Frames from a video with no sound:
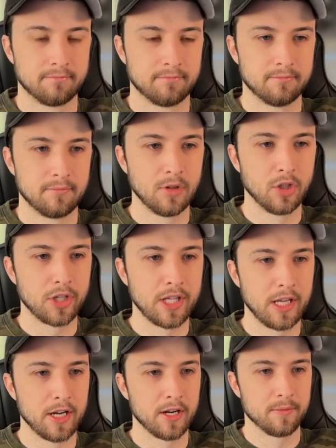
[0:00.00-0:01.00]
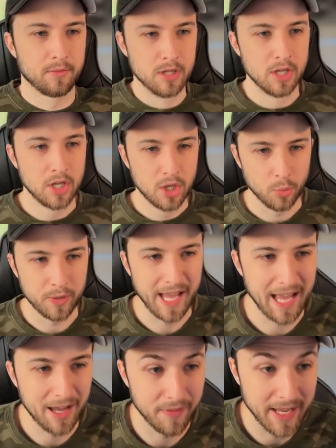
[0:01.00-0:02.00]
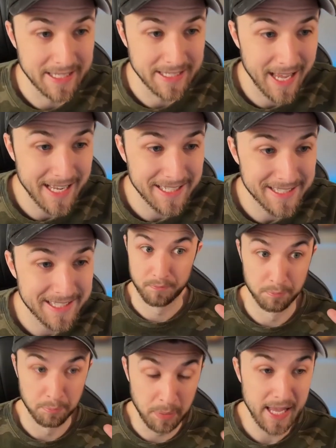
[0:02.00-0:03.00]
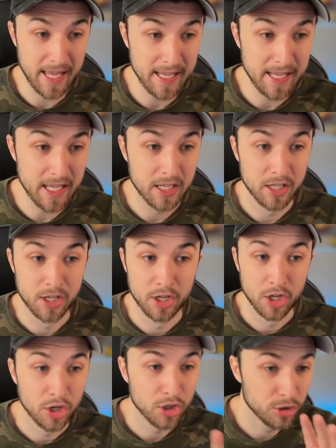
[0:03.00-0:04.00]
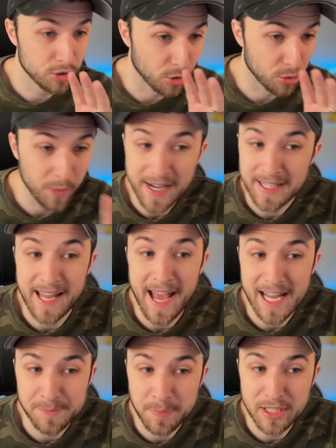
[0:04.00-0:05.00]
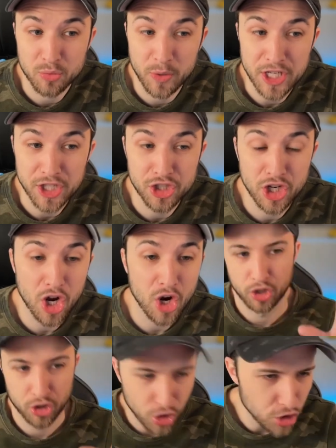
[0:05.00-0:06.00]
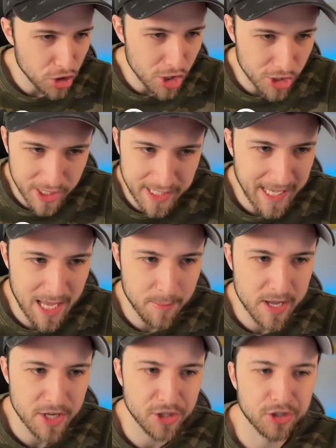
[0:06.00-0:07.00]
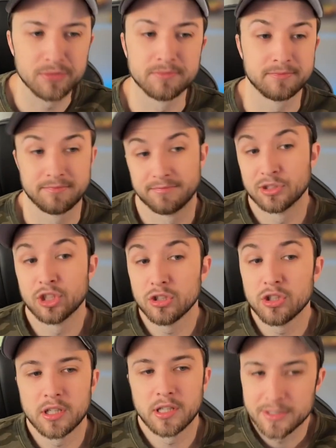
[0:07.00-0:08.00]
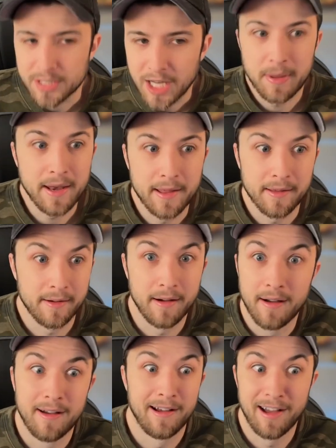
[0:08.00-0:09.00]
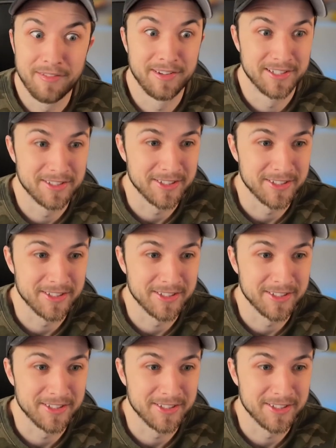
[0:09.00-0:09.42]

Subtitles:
Looky here. We have a nice, big, correct aspect ratio, good looking image. Good looking because I'm in it, obviously.